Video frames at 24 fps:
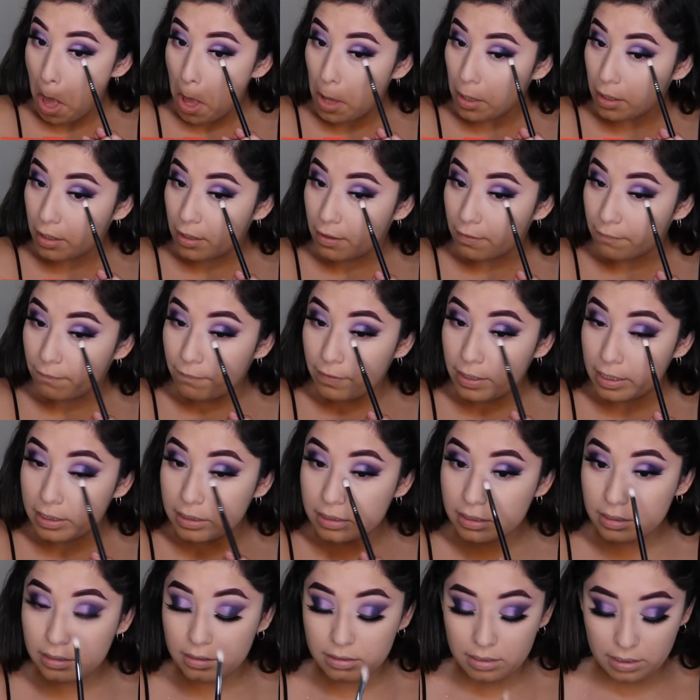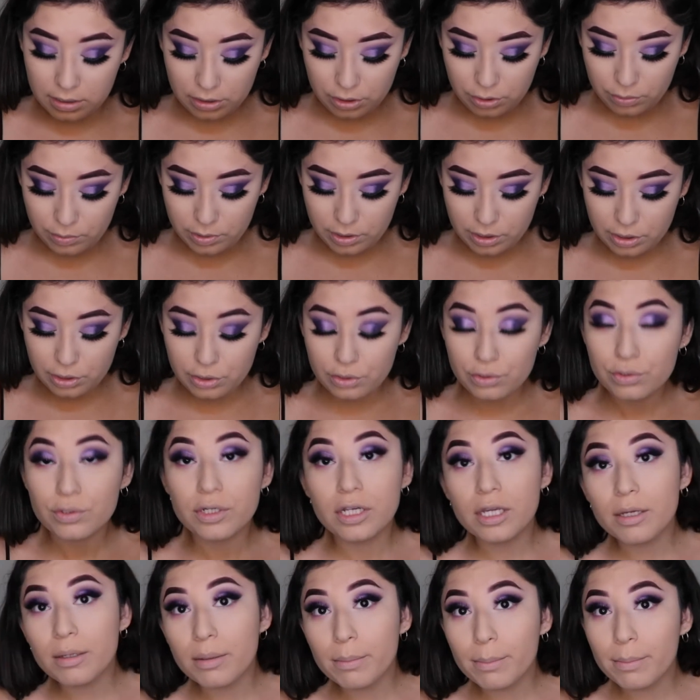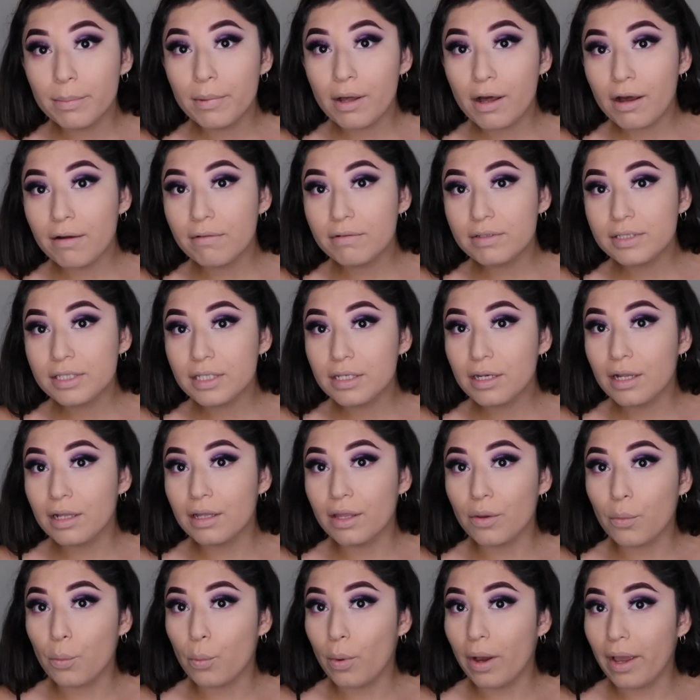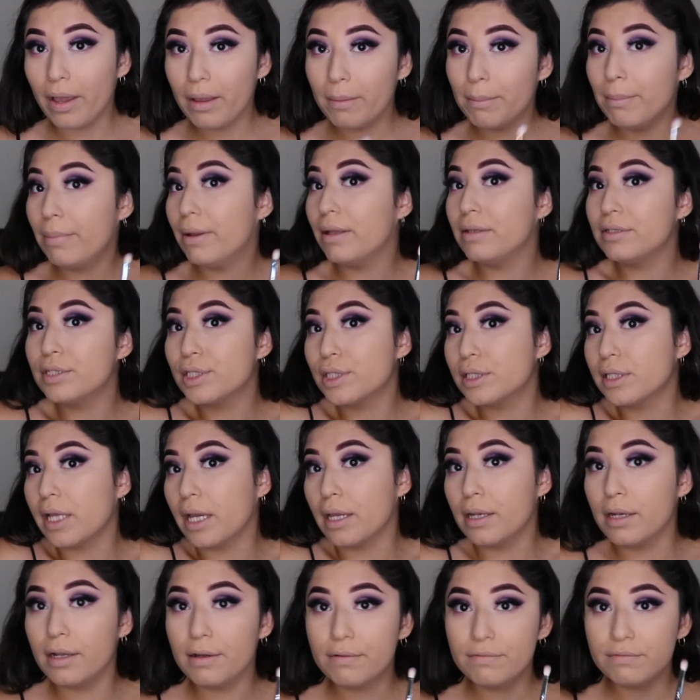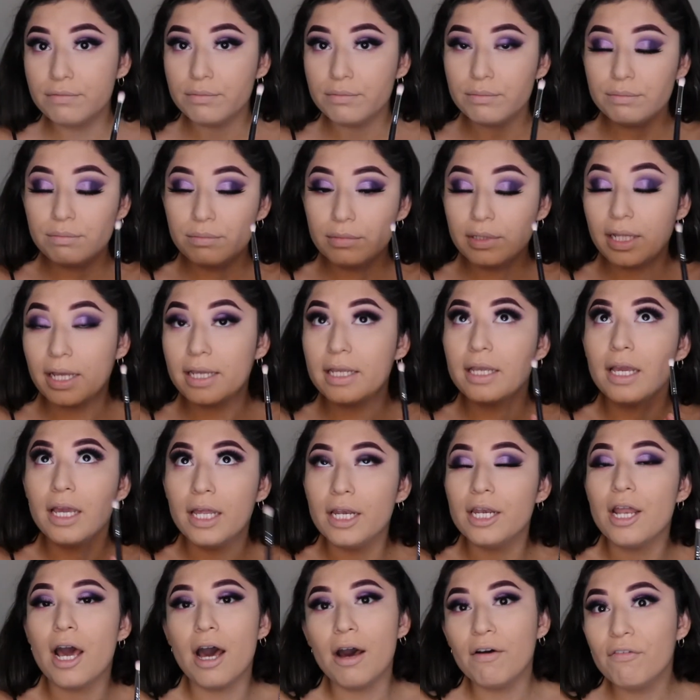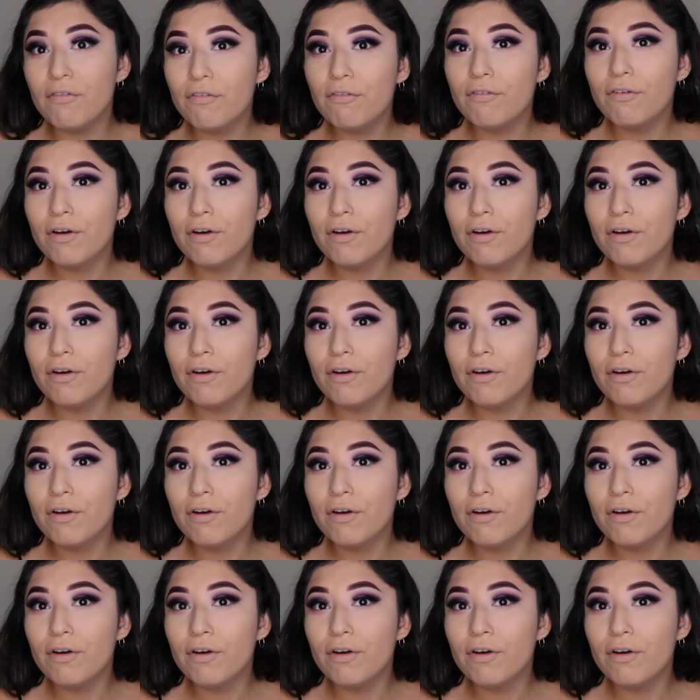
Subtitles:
your face. Not to an extreme, obviously not like white, but just light enough